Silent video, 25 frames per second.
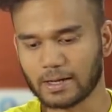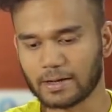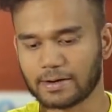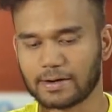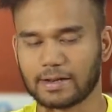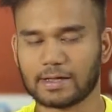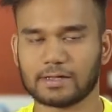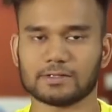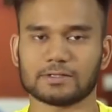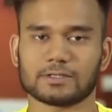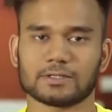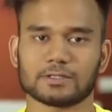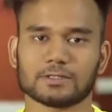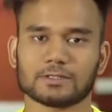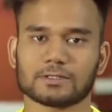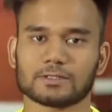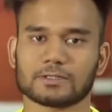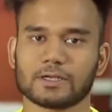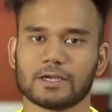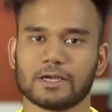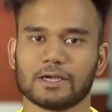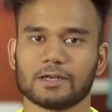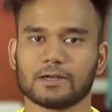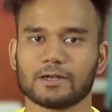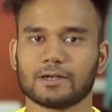
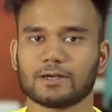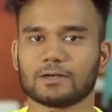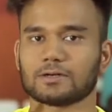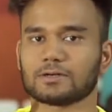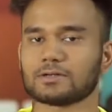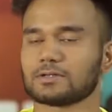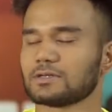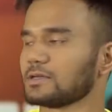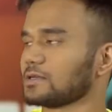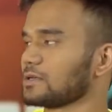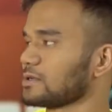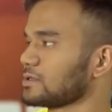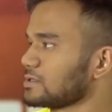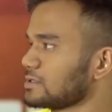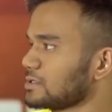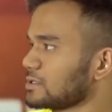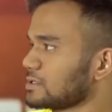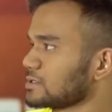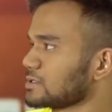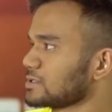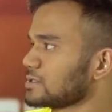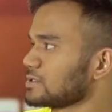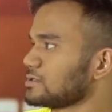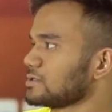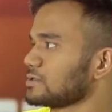tensions and it
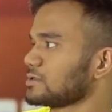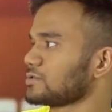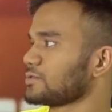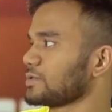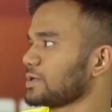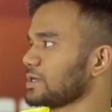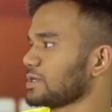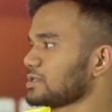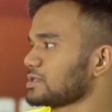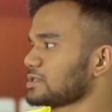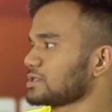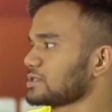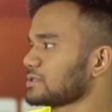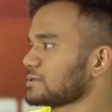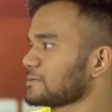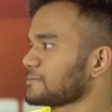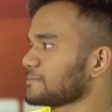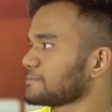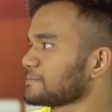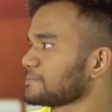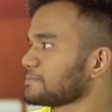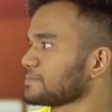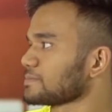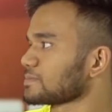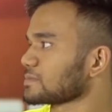just generates,
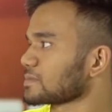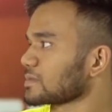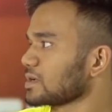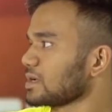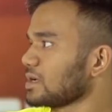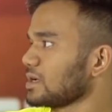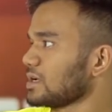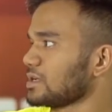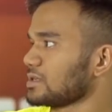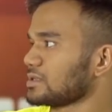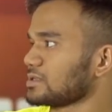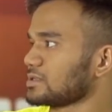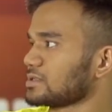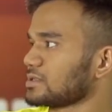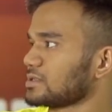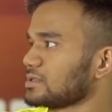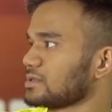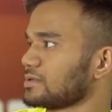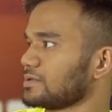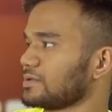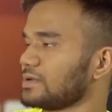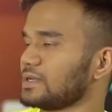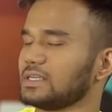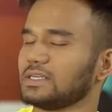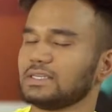it
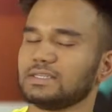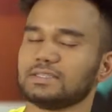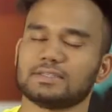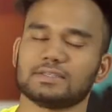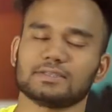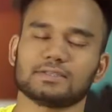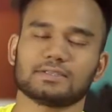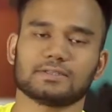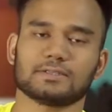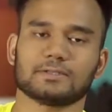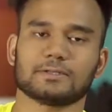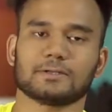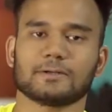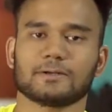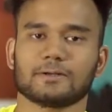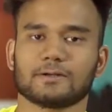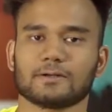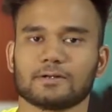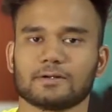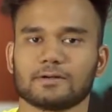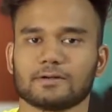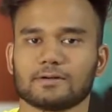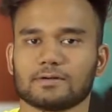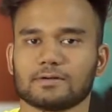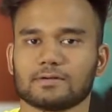releases
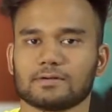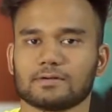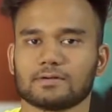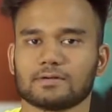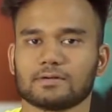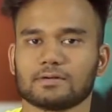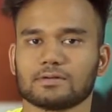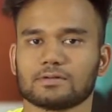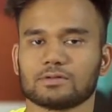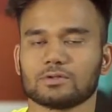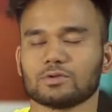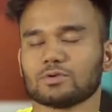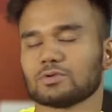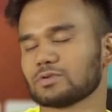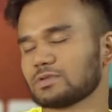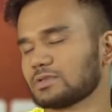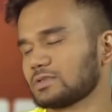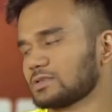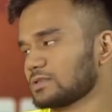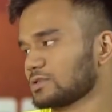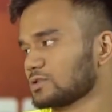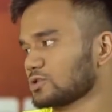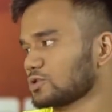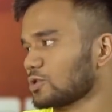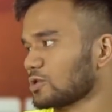those
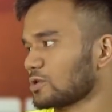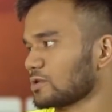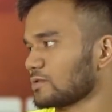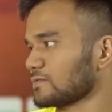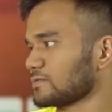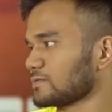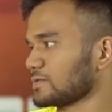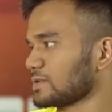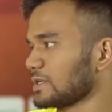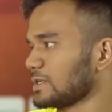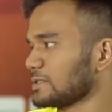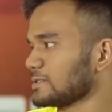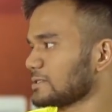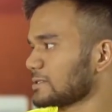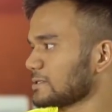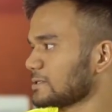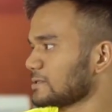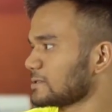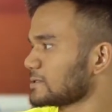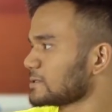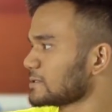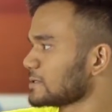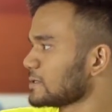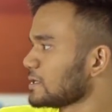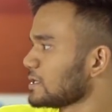sort of
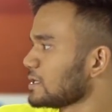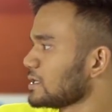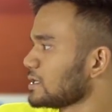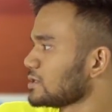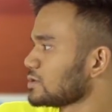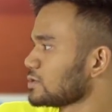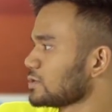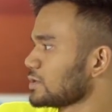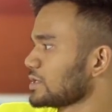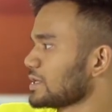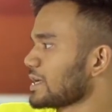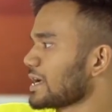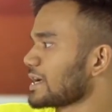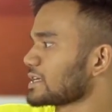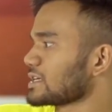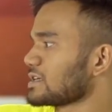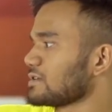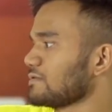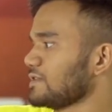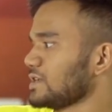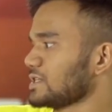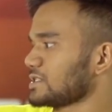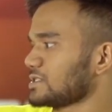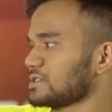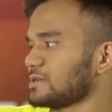tensions. It
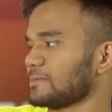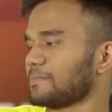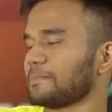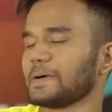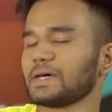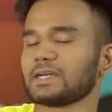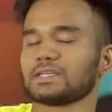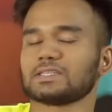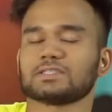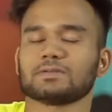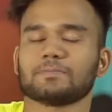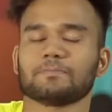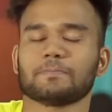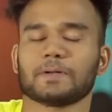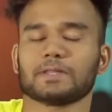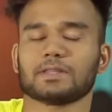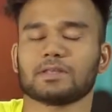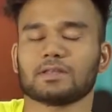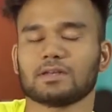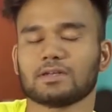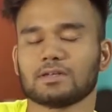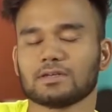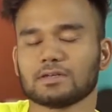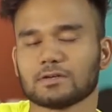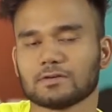activates the
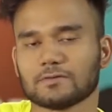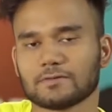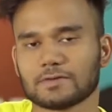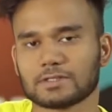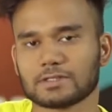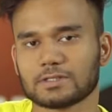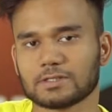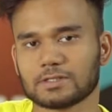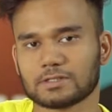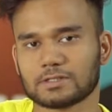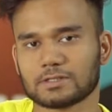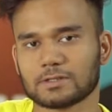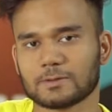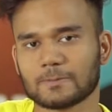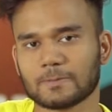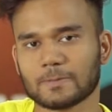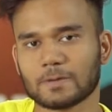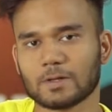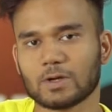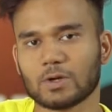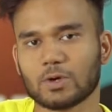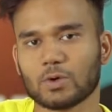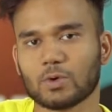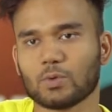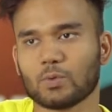parasympathetic nervous system
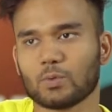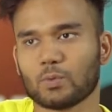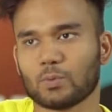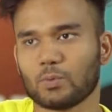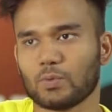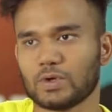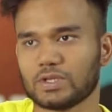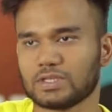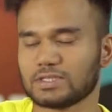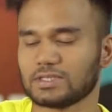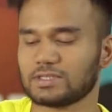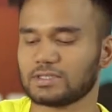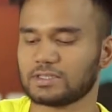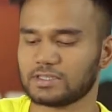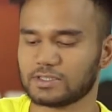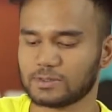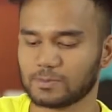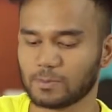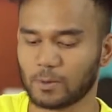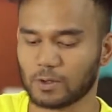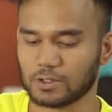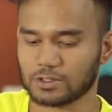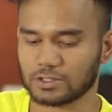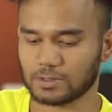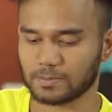which is
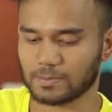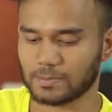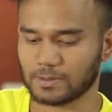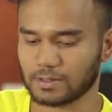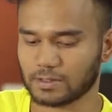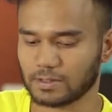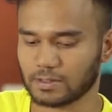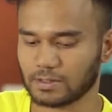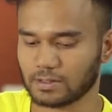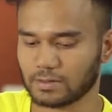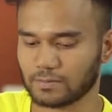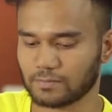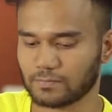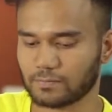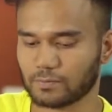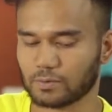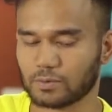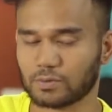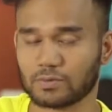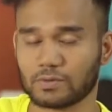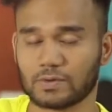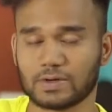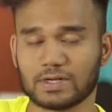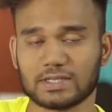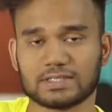responsible
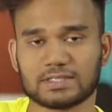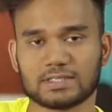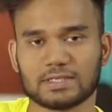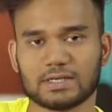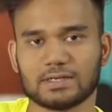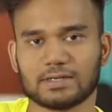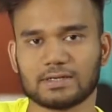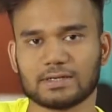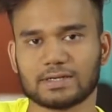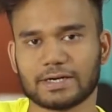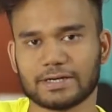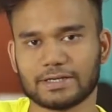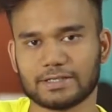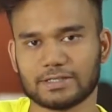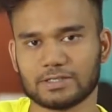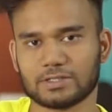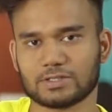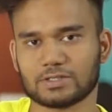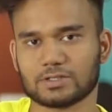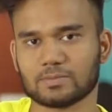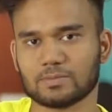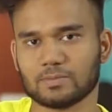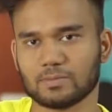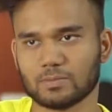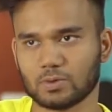for rest and
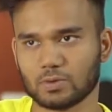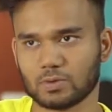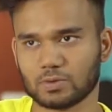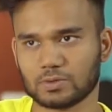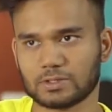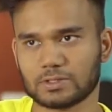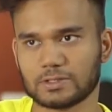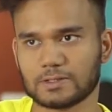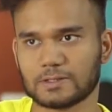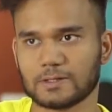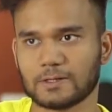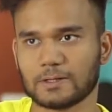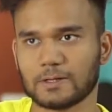digest mode